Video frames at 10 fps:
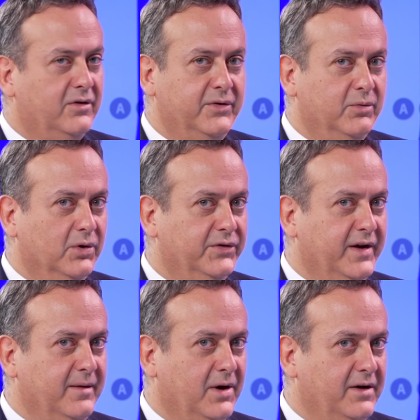of the rules
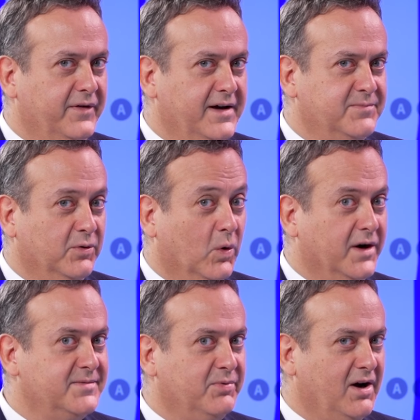there by Facebook. And what I,
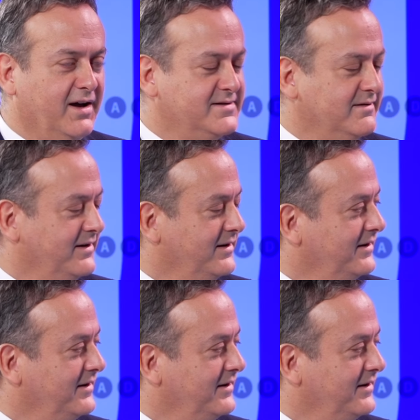a surprise. And I do